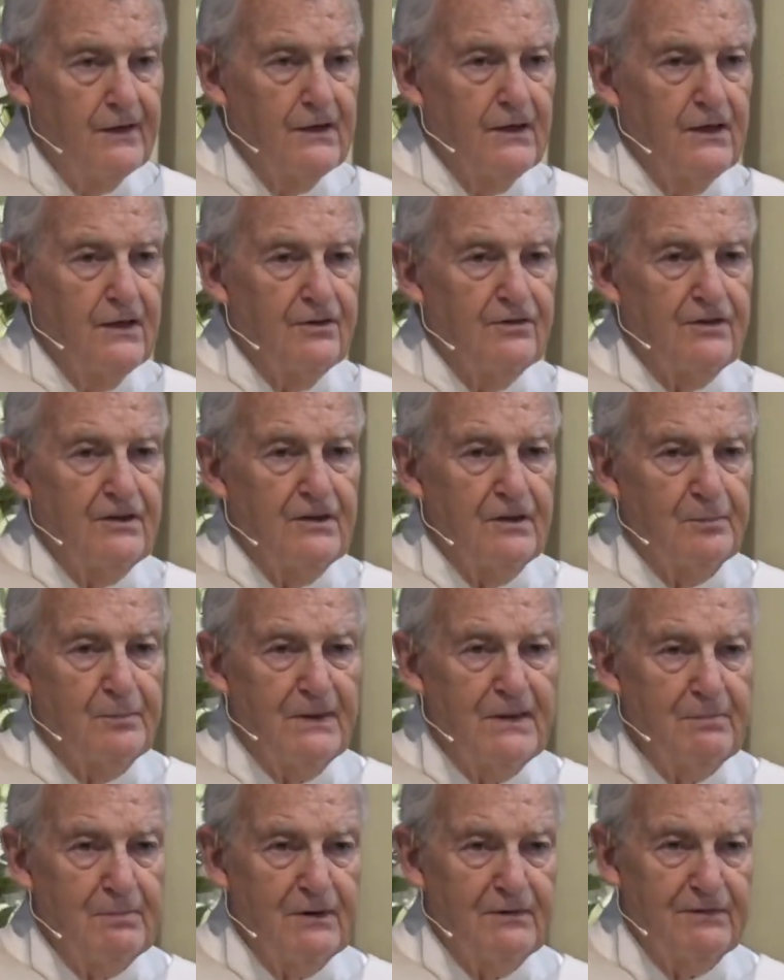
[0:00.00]
See, the
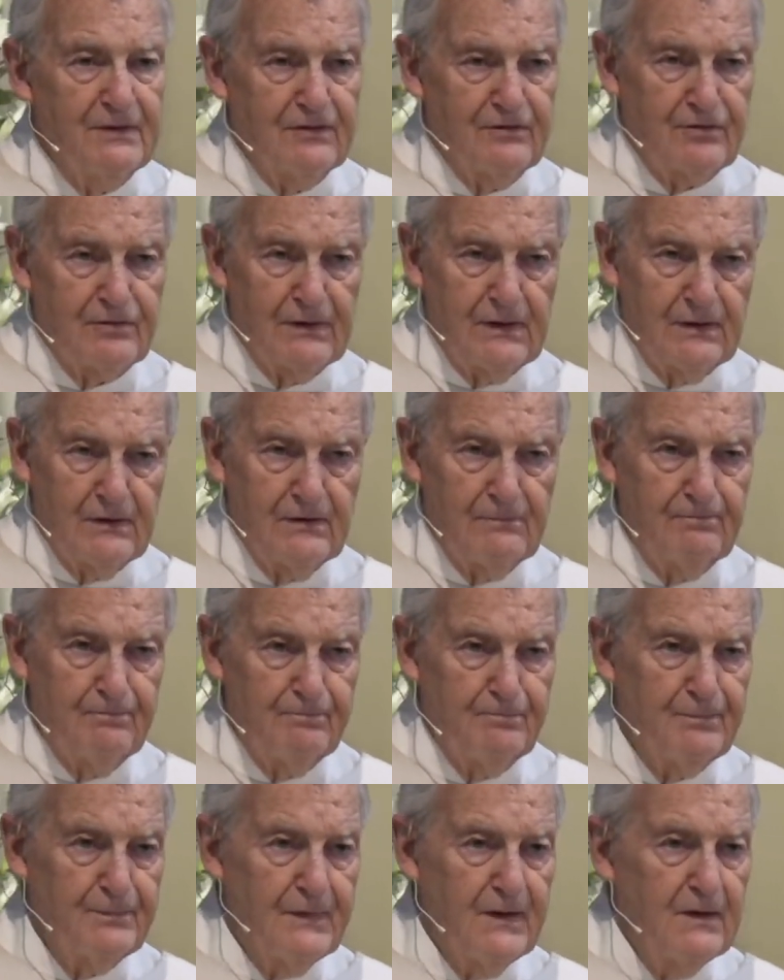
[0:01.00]
people of Israel
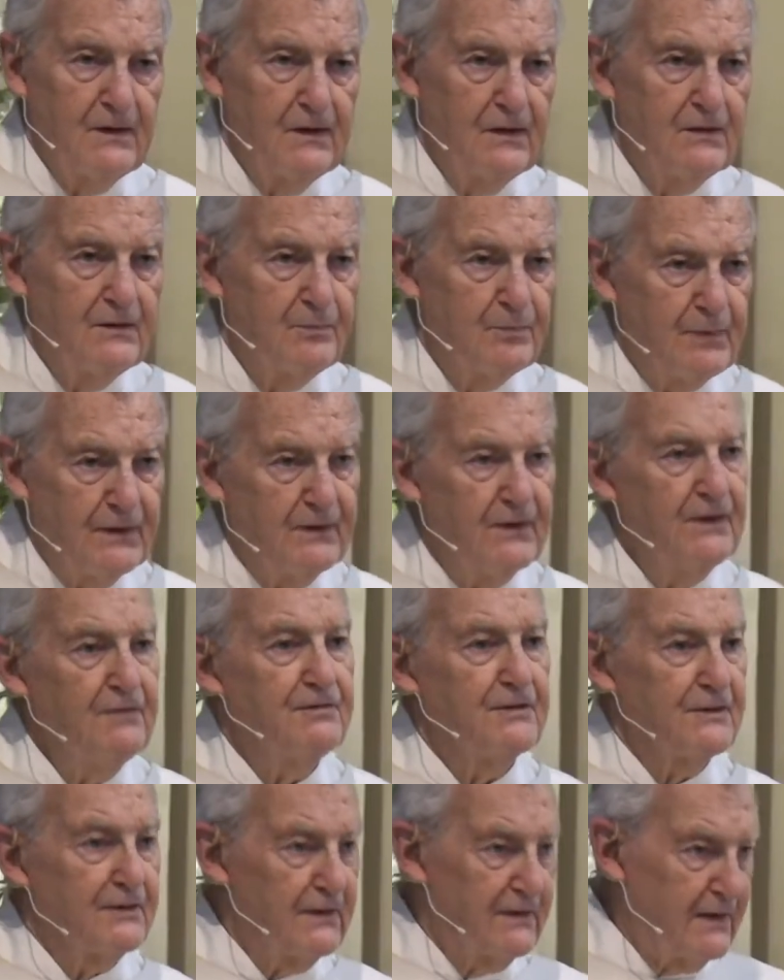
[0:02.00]

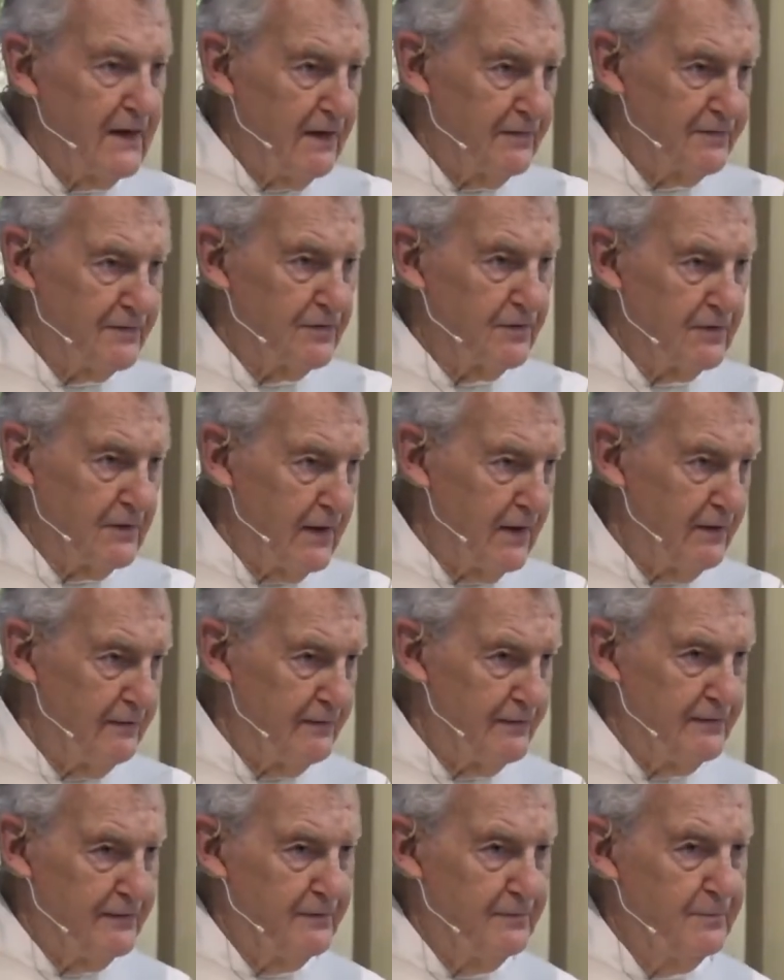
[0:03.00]
believed in an
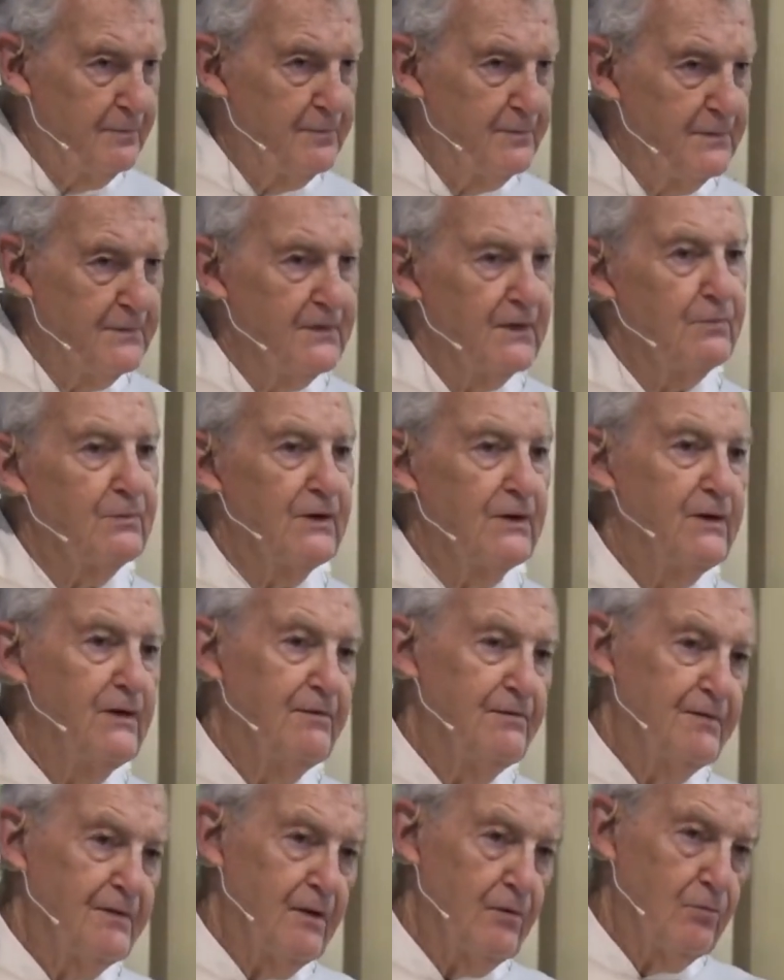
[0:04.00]
afterlife. They
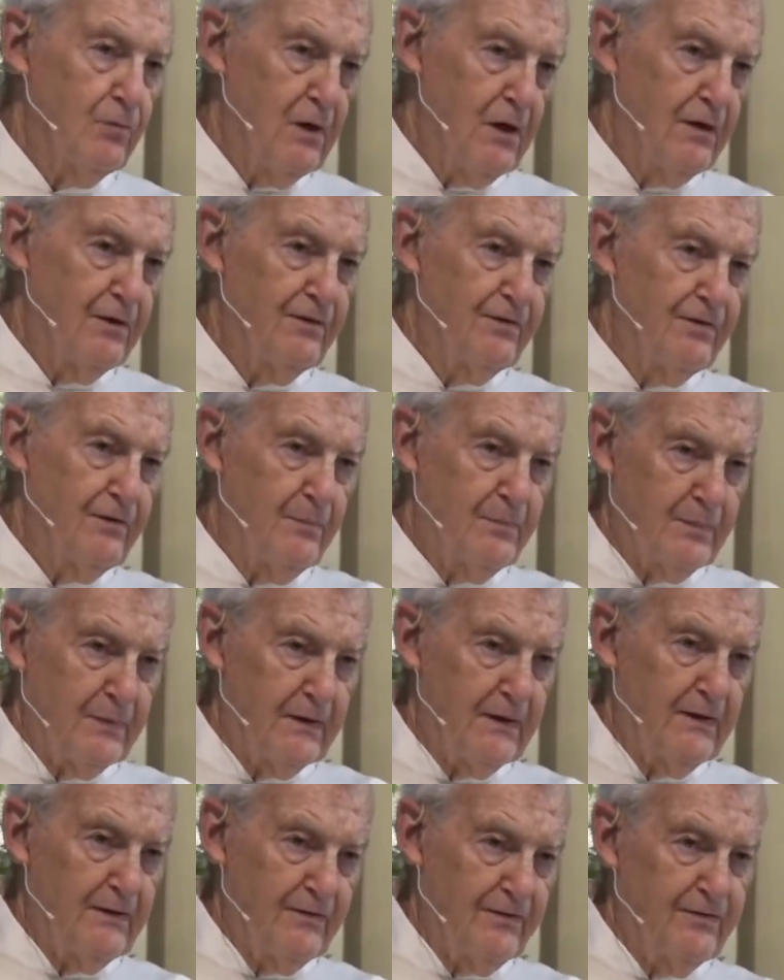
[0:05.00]
believed there was a
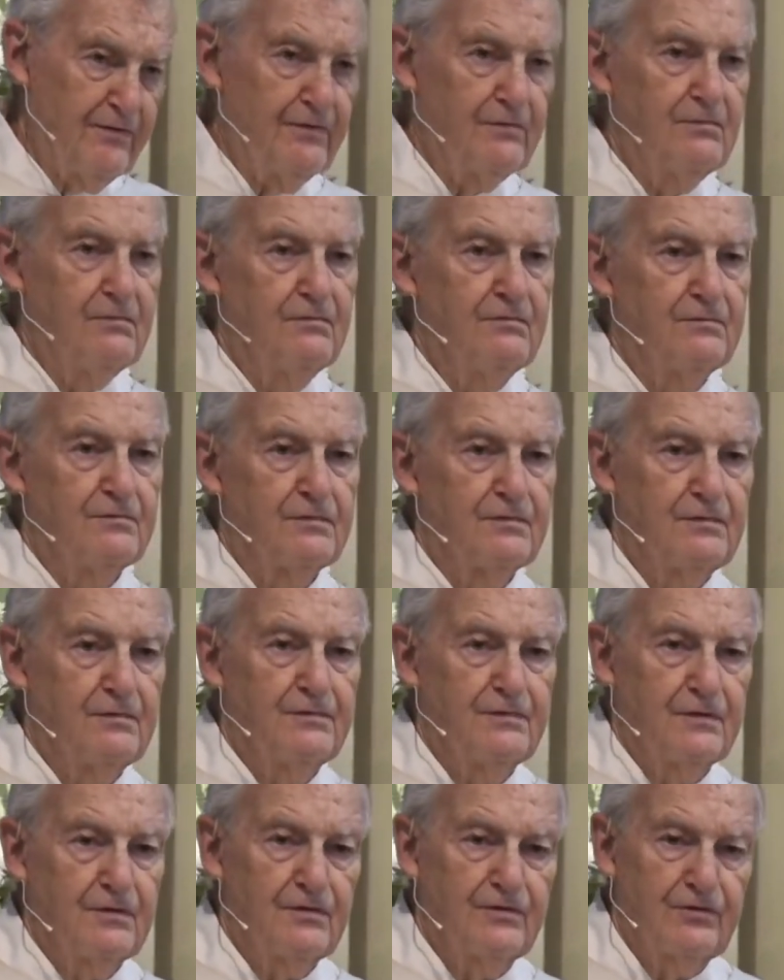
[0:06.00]
place for
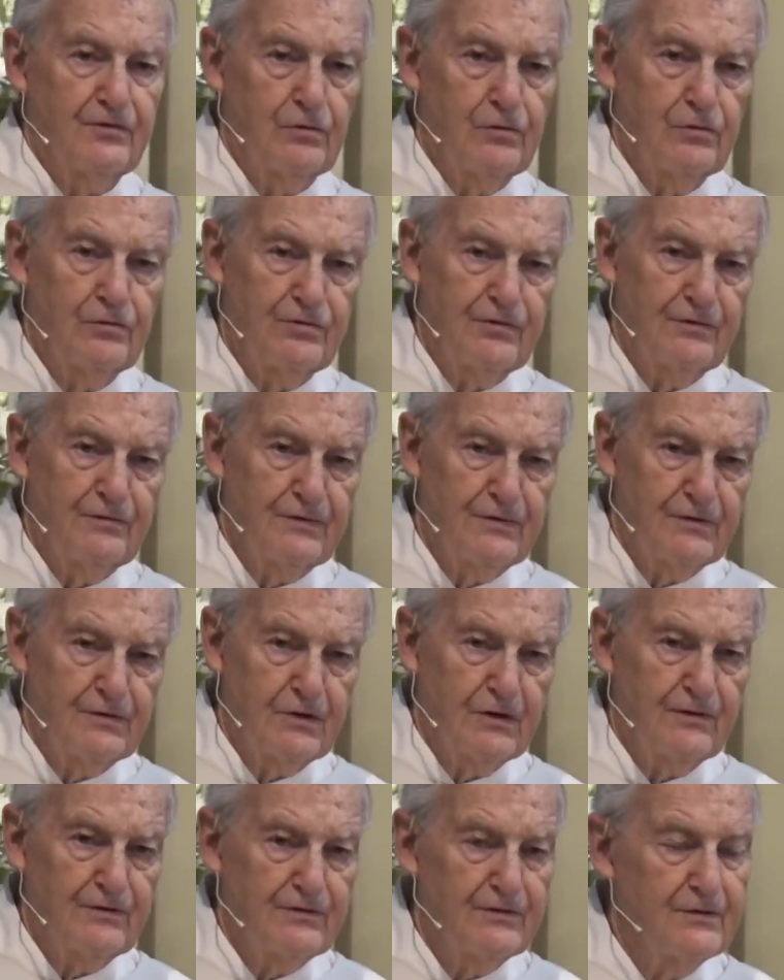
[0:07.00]
the souls of the
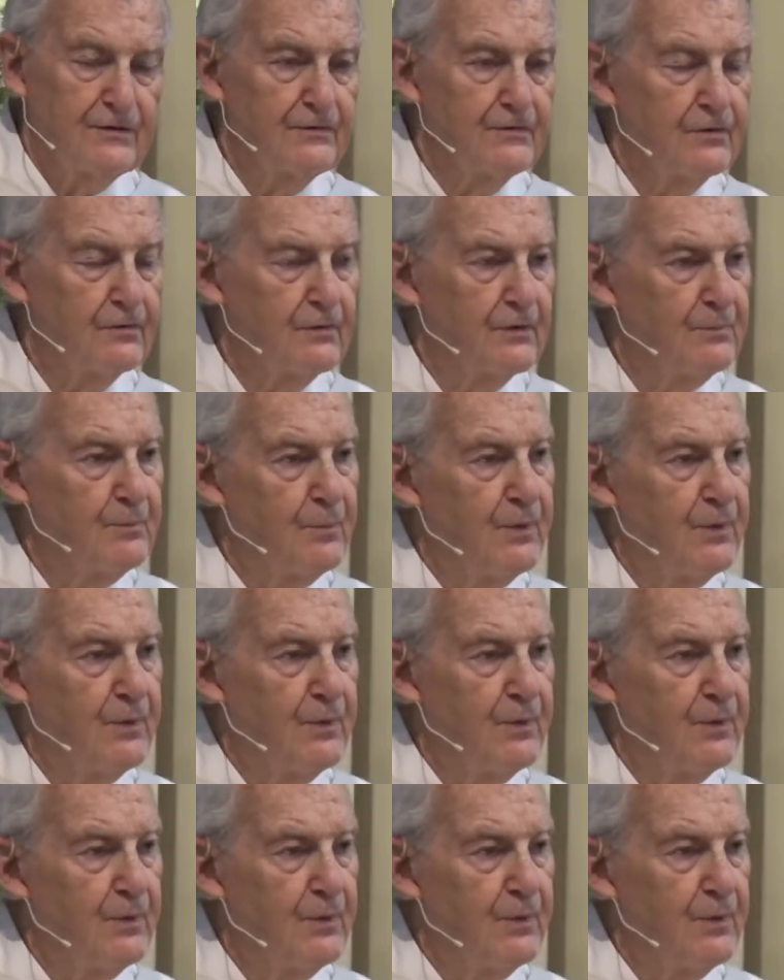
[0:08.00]
just and so forth.